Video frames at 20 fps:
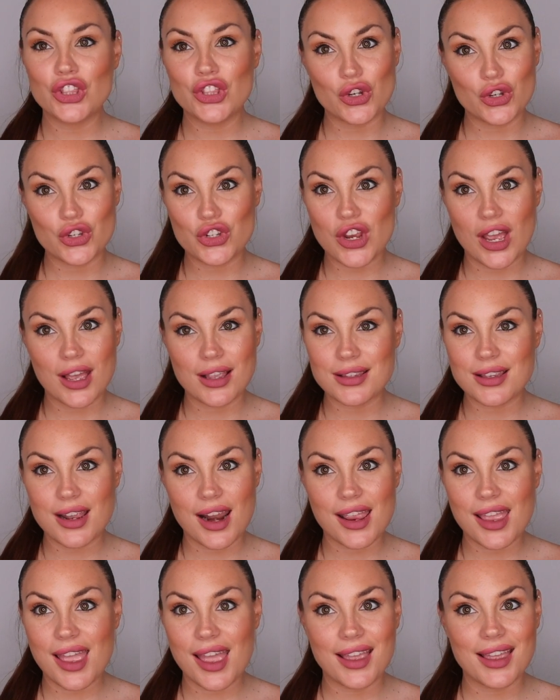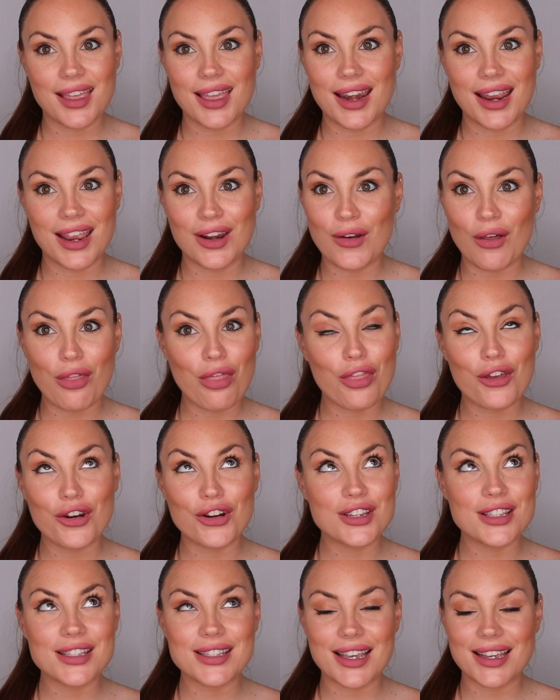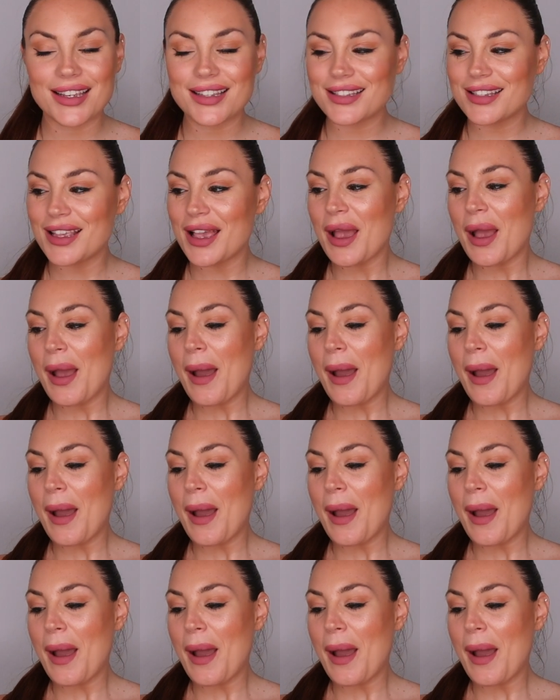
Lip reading: No chance that I can get in a 36.